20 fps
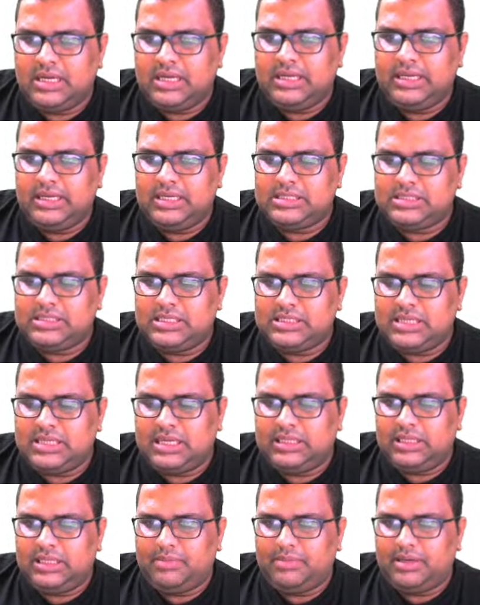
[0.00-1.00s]
is this
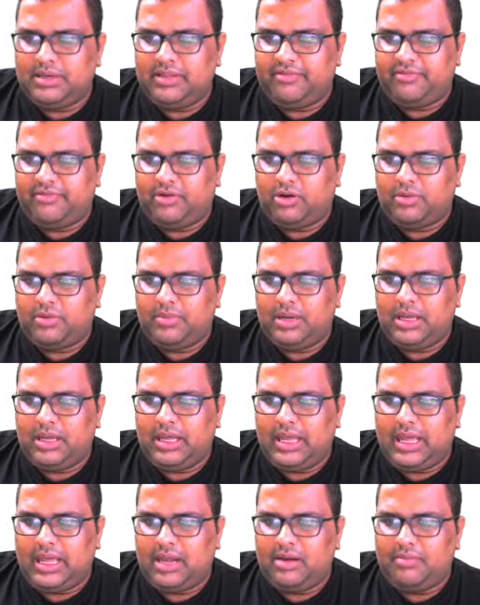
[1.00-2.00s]
nothing but the formula
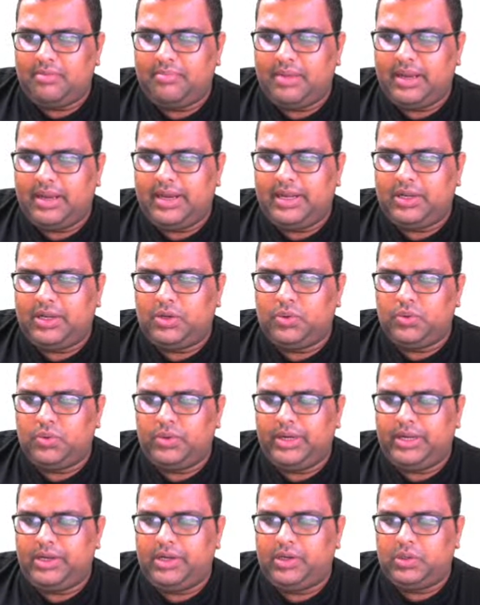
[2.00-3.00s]
n by 2
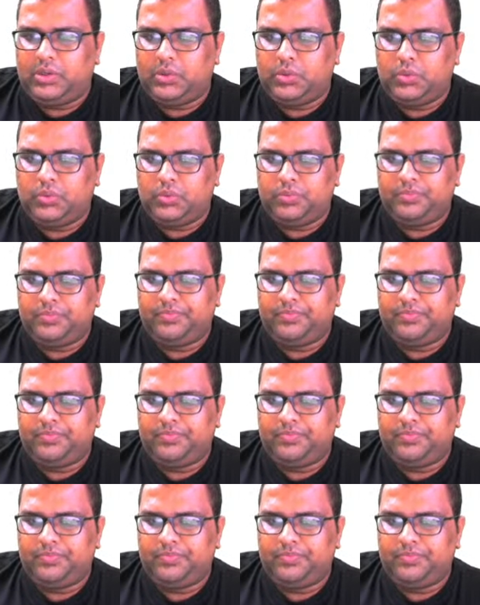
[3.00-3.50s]
into